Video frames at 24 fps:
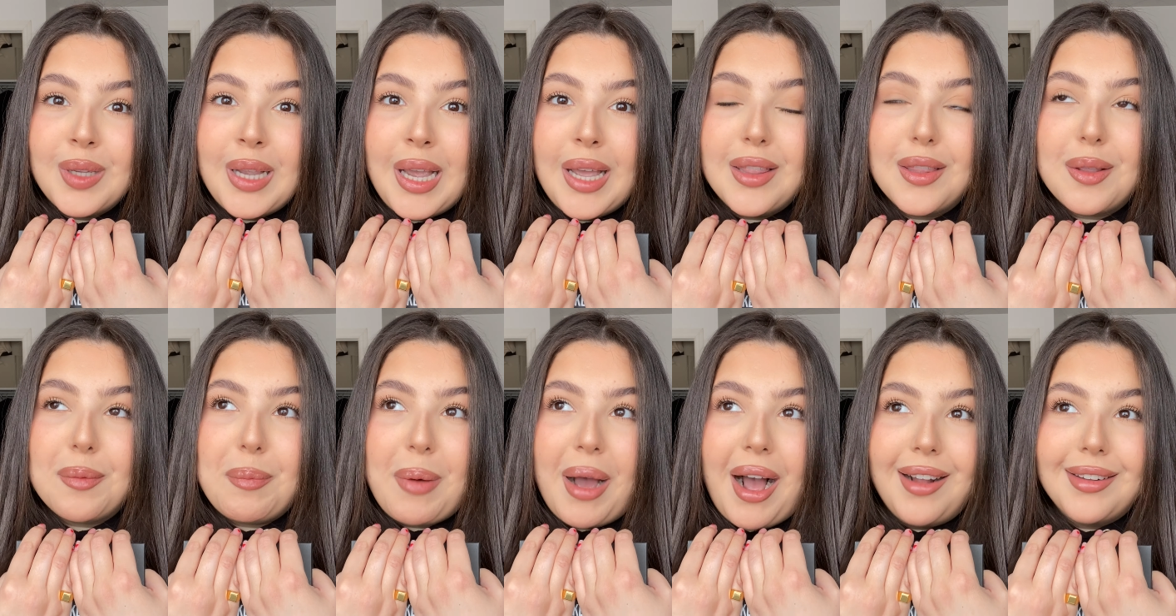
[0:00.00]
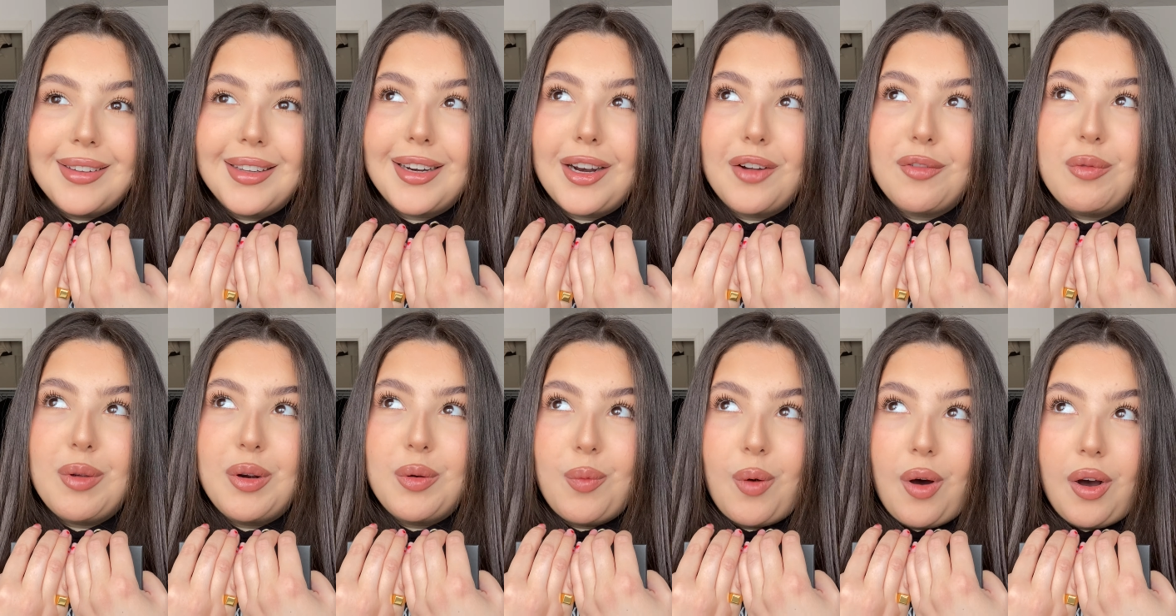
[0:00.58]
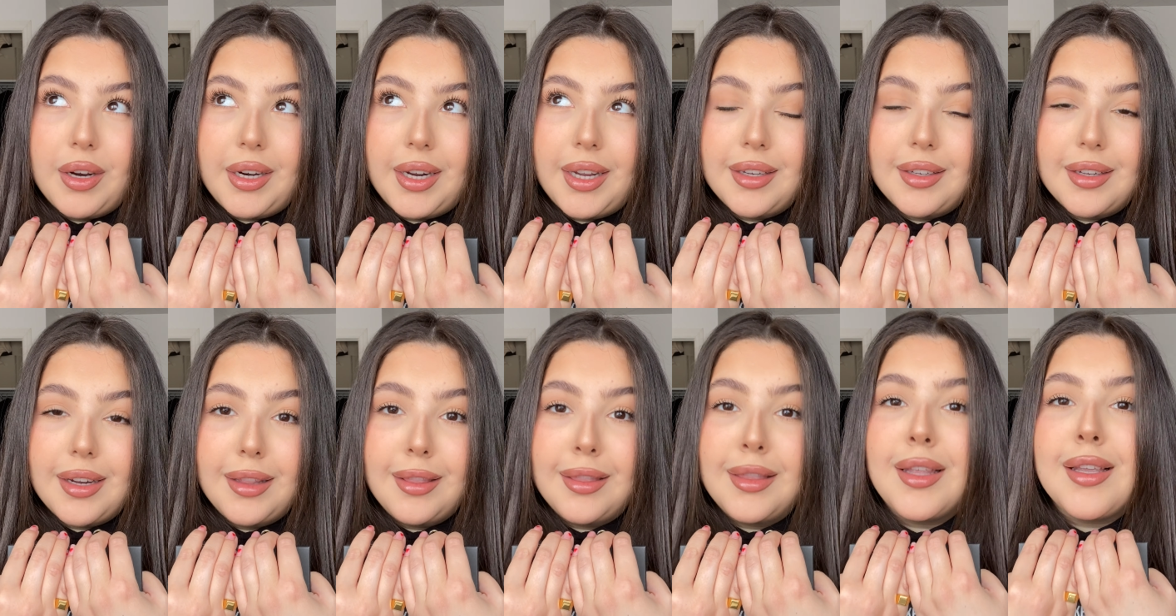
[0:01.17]
the palette I've been wanting
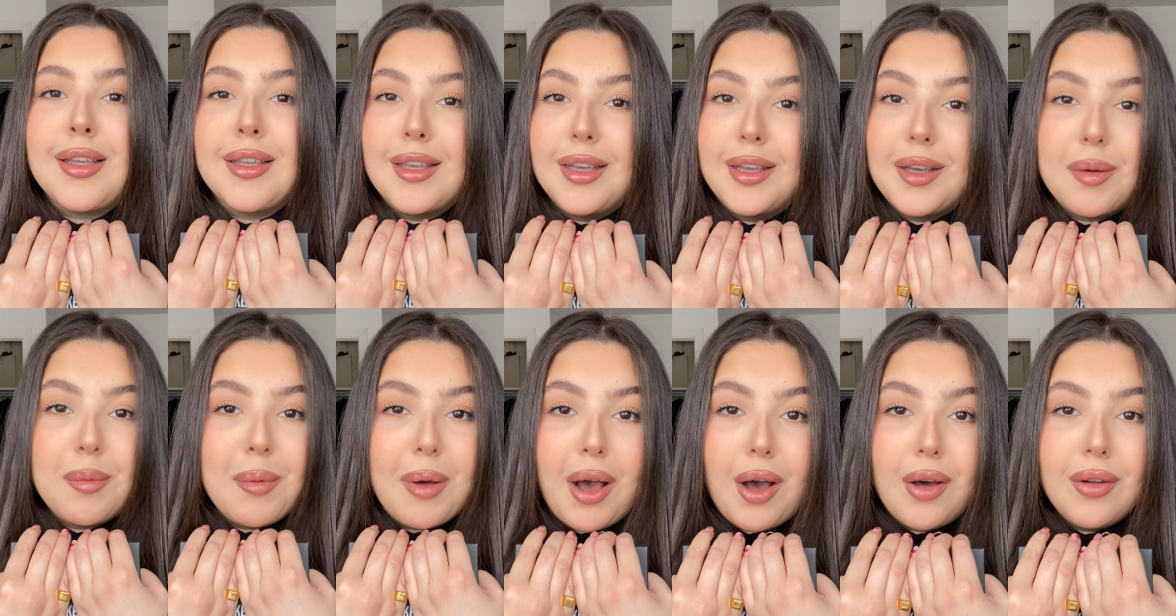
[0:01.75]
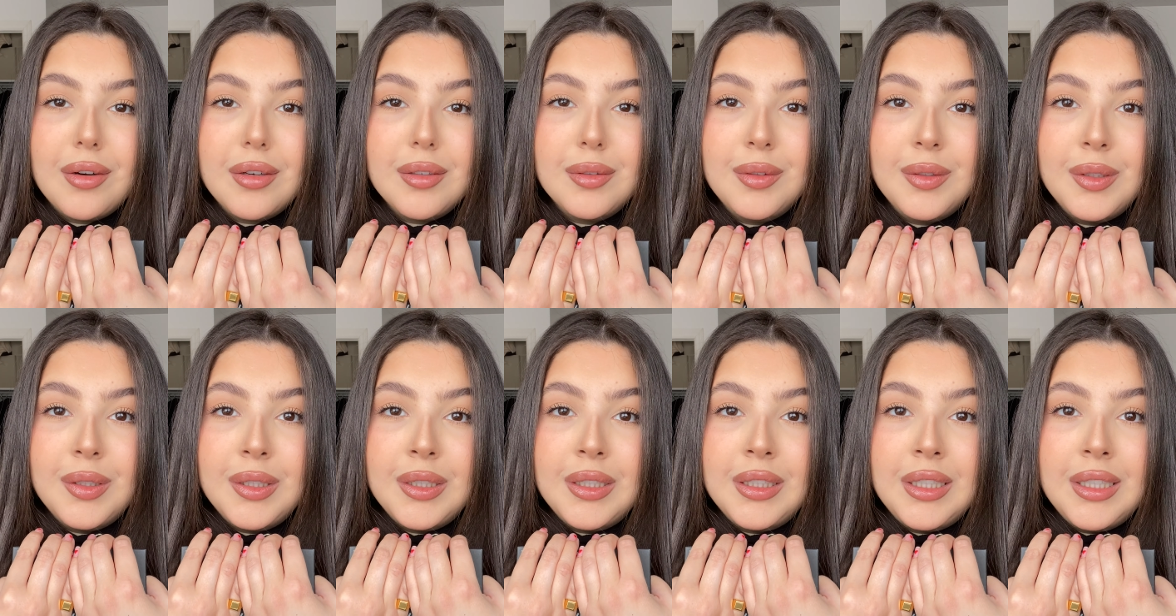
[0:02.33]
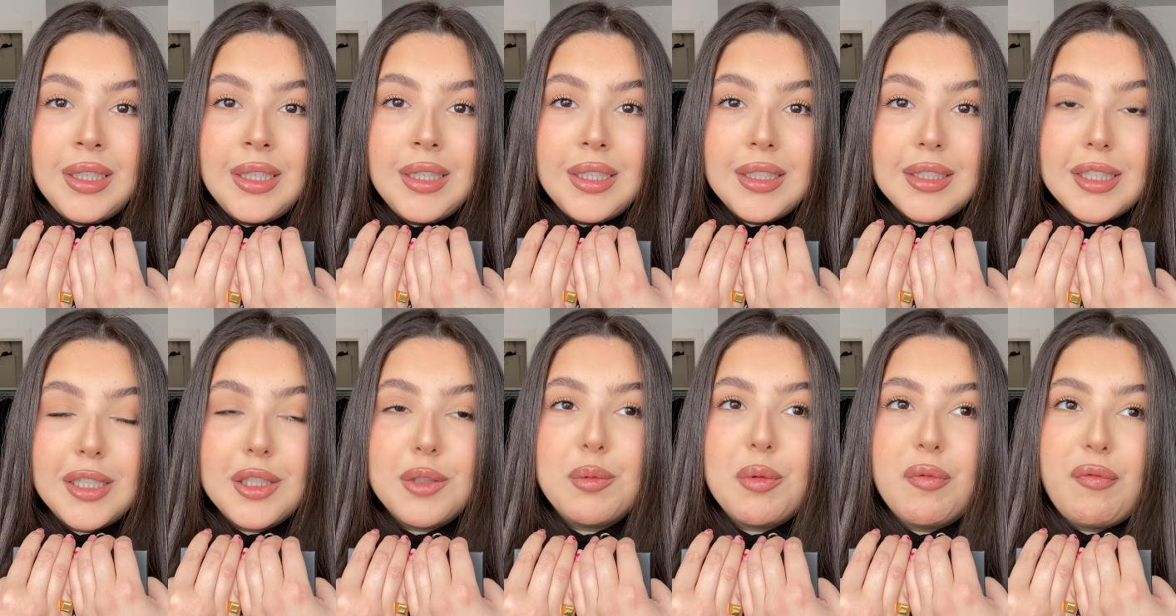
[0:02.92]
and thinking about
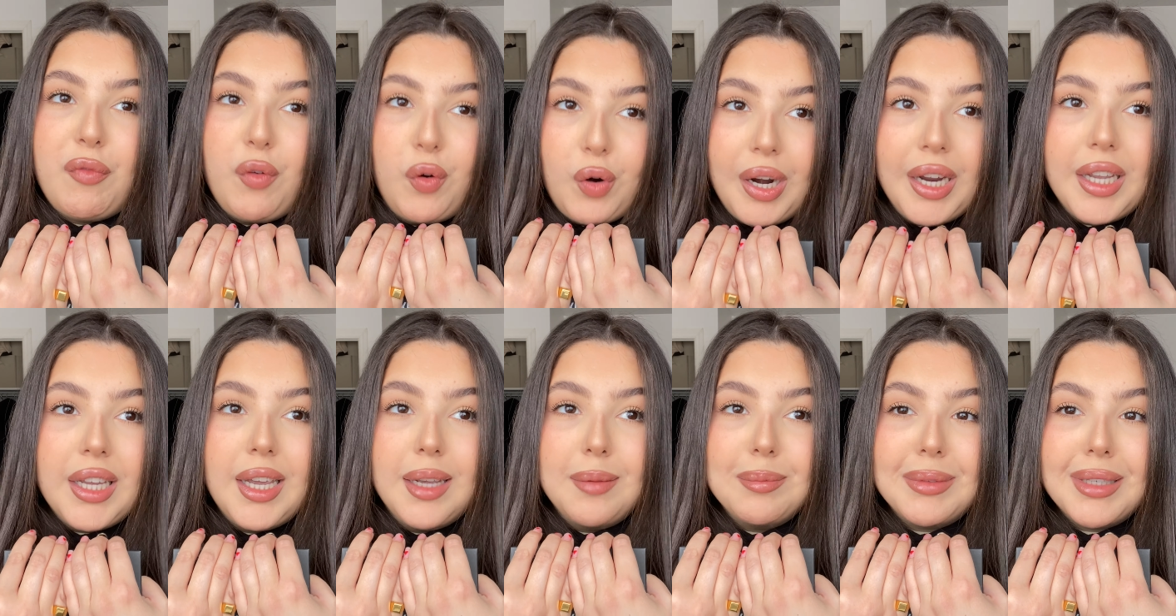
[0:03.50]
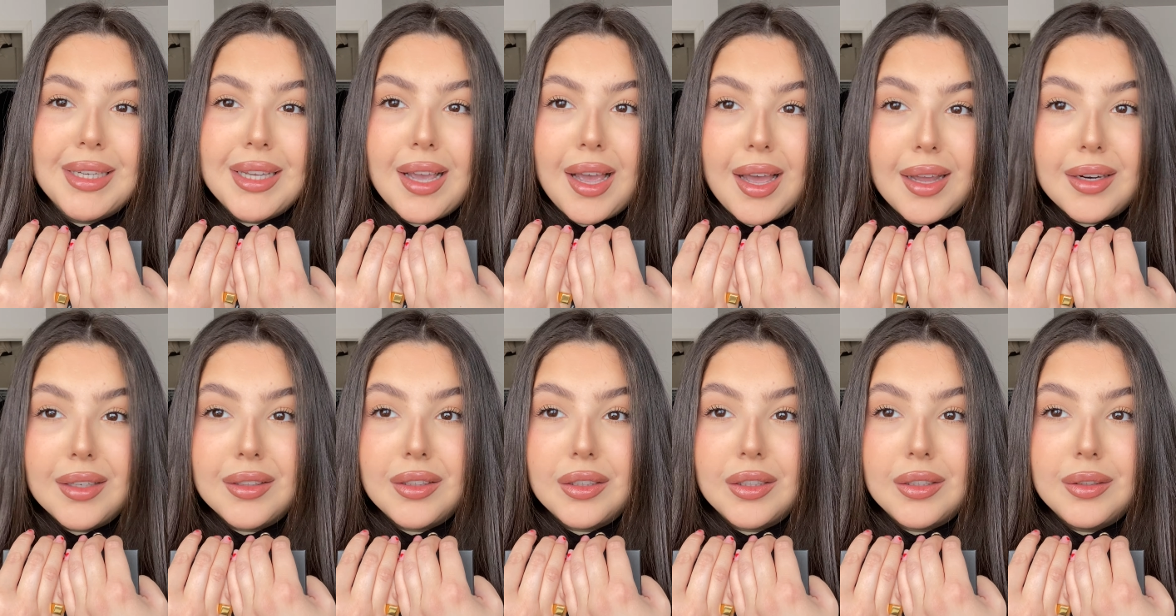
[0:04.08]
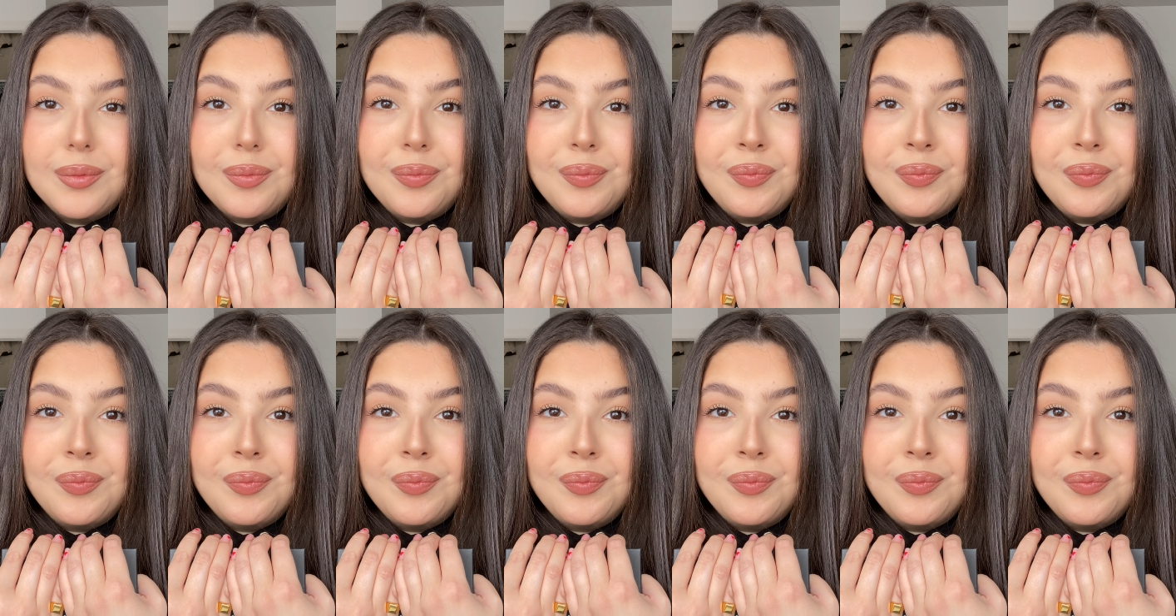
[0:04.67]
since before I came to Canada.